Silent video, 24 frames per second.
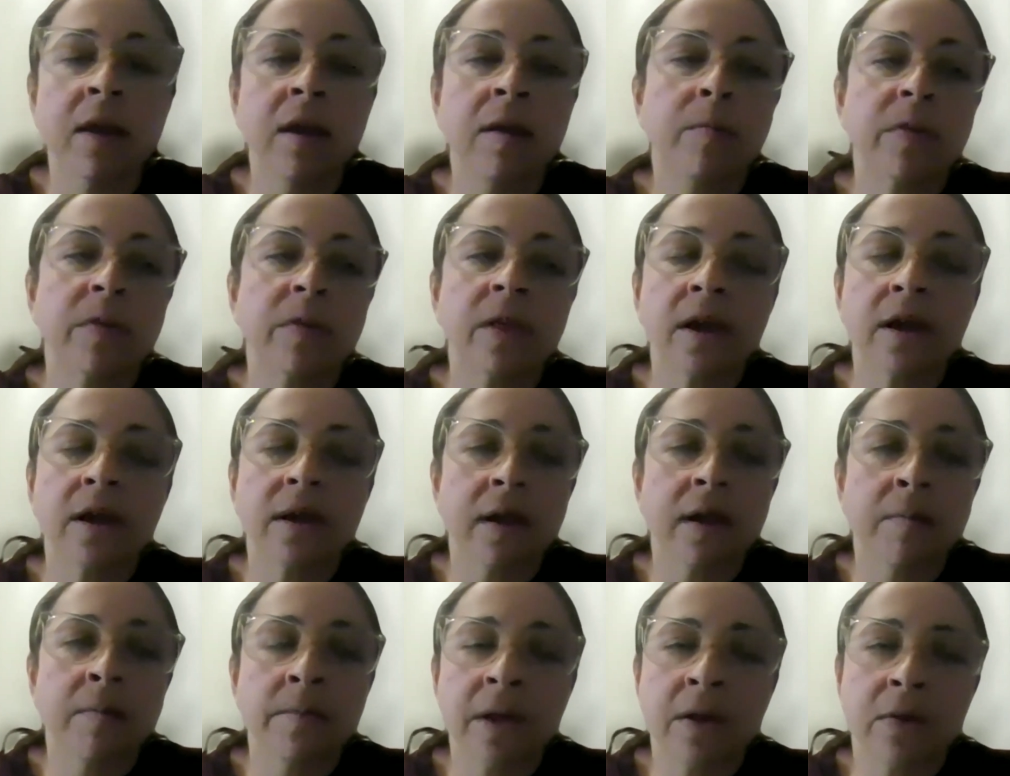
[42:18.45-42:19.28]
but
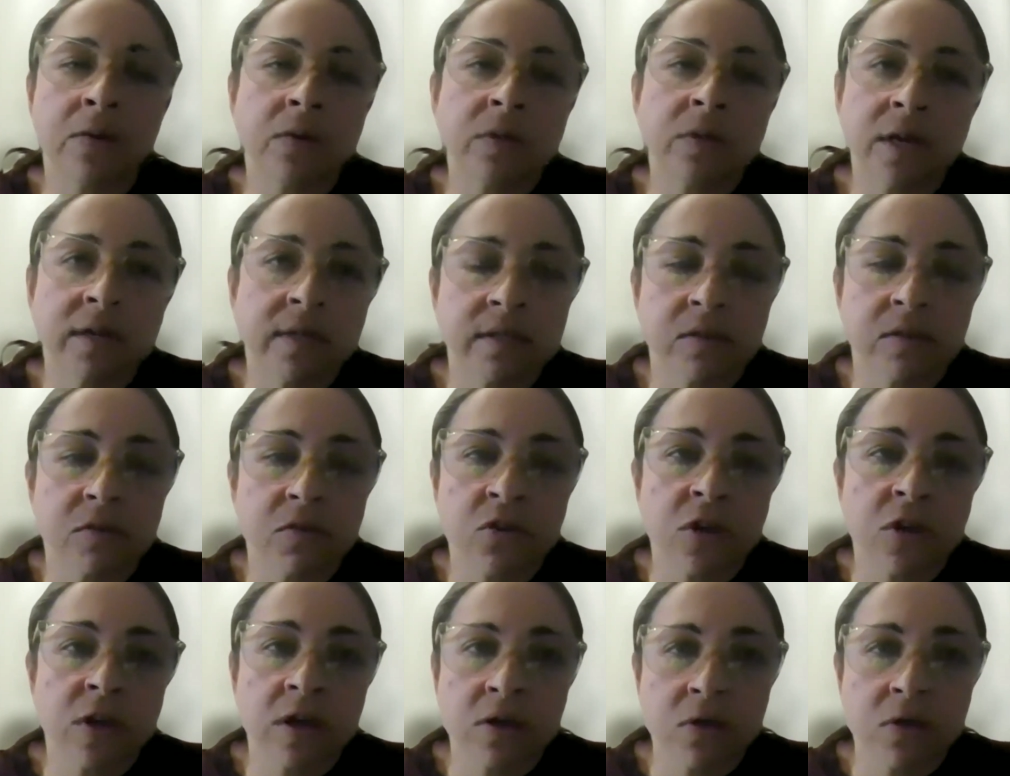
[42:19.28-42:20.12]
that amount hasn't
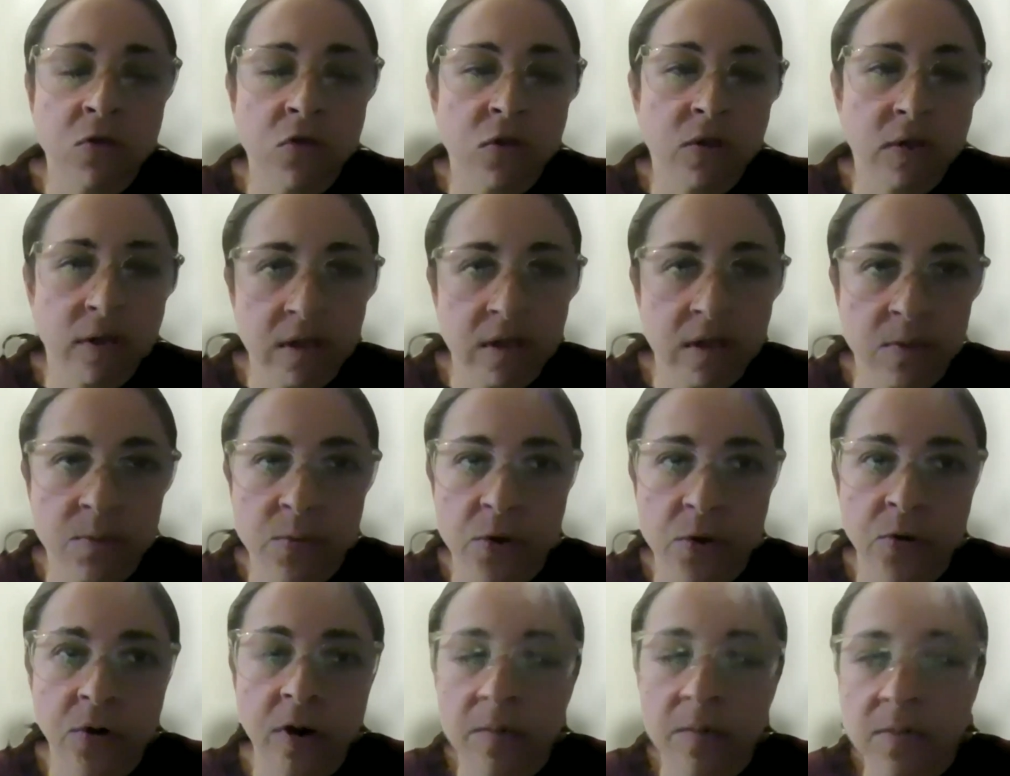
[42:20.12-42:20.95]
changed since the
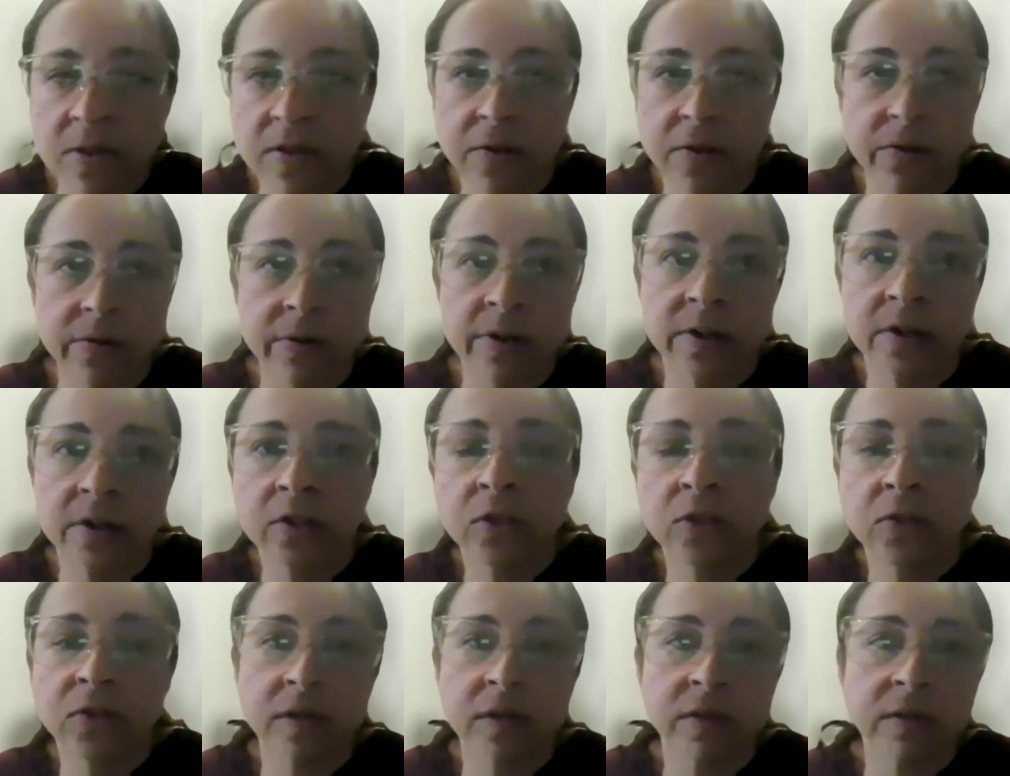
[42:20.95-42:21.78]
program started in
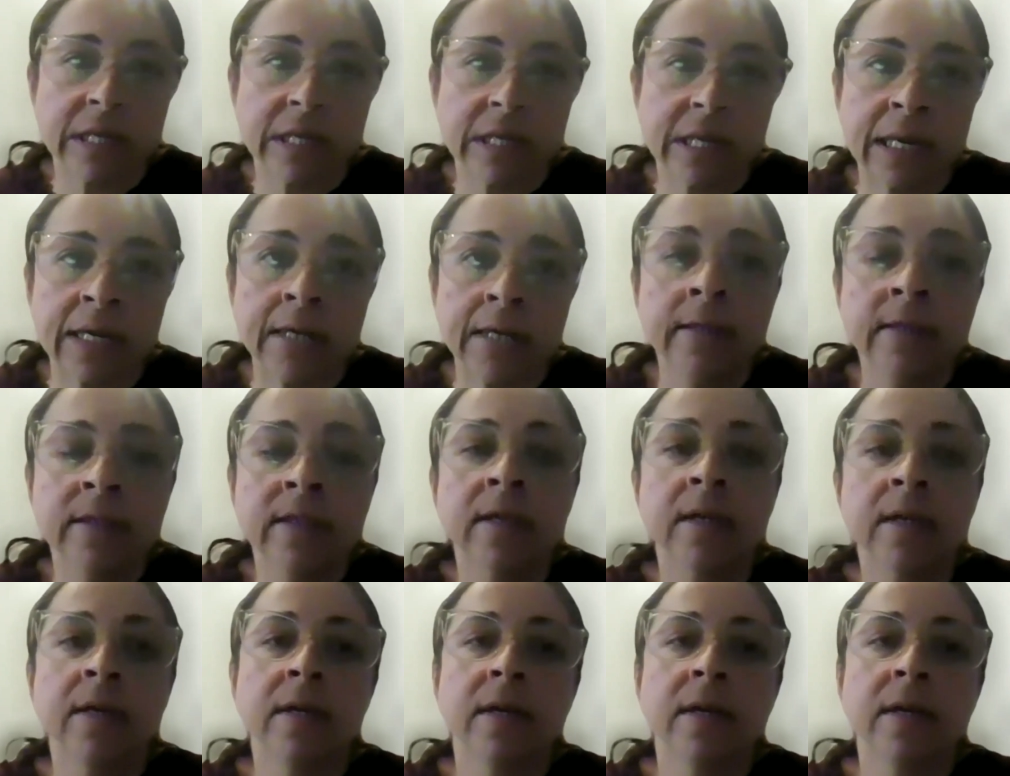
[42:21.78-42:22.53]
2008,